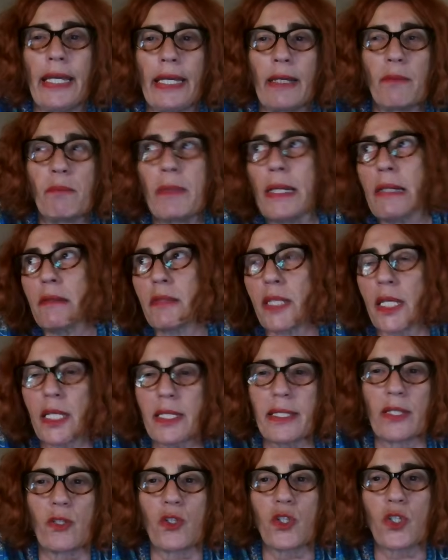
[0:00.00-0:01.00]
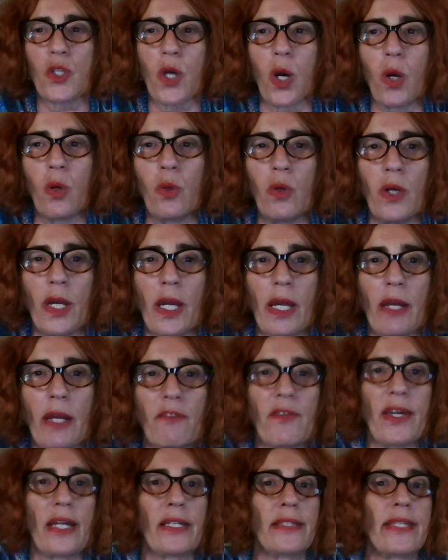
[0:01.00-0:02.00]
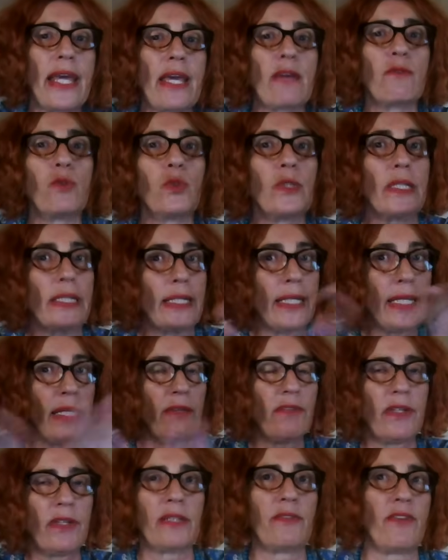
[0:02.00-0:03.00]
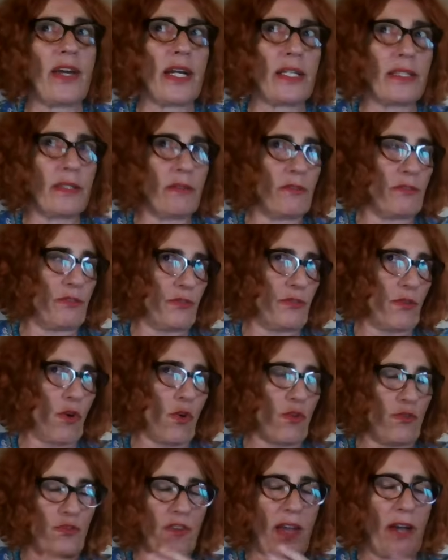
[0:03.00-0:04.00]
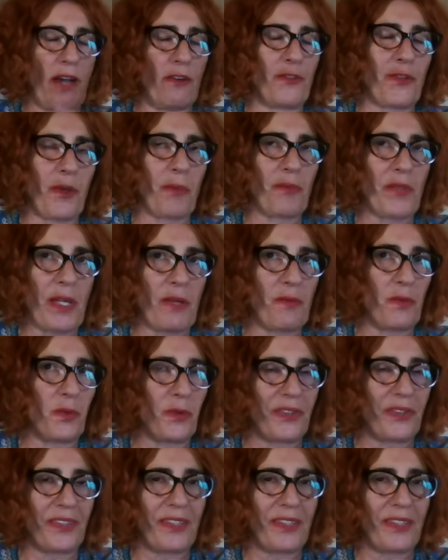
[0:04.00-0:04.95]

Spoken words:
buildings and so, where they would live and where from they would